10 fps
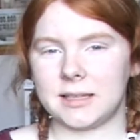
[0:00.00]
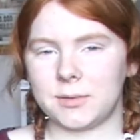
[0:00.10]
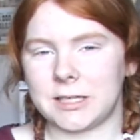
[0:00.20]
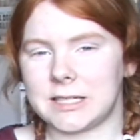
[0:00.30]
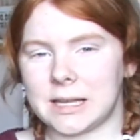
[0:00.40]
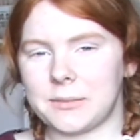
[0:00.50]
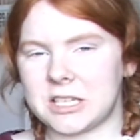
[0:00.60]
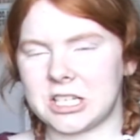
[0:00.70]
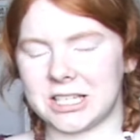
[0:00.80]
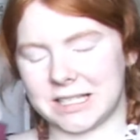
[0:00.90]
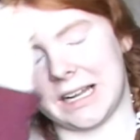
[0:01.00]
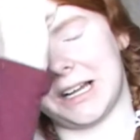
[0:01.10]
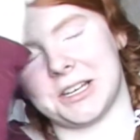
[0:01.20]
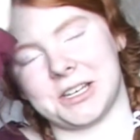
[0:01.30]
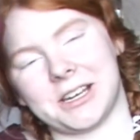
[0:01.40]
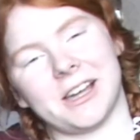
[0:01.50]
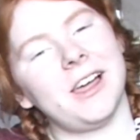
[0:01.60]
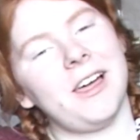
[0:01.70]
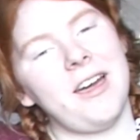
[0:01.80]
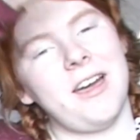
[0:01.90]
This week's theme is nostalgia
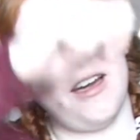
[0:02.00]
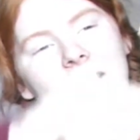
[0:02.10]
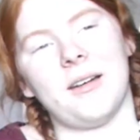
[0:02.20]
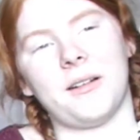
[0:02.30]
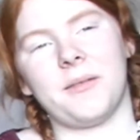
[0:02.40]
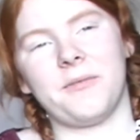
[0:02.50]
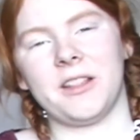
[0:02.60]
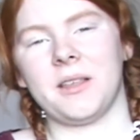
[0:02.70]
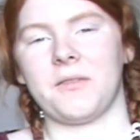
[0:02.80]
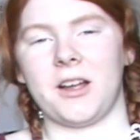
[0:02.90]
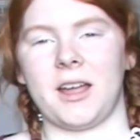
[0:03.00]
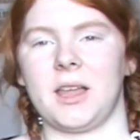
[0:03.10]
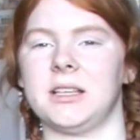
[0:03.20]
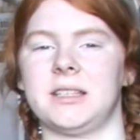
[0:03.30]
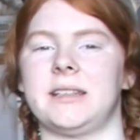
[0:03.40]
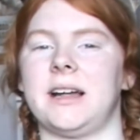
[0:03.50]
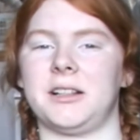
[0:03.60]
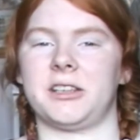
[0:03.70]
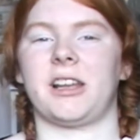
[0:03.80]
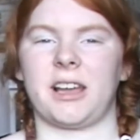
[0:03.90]
and I'm feeling very
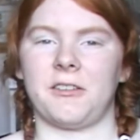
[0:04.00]
nostalgic.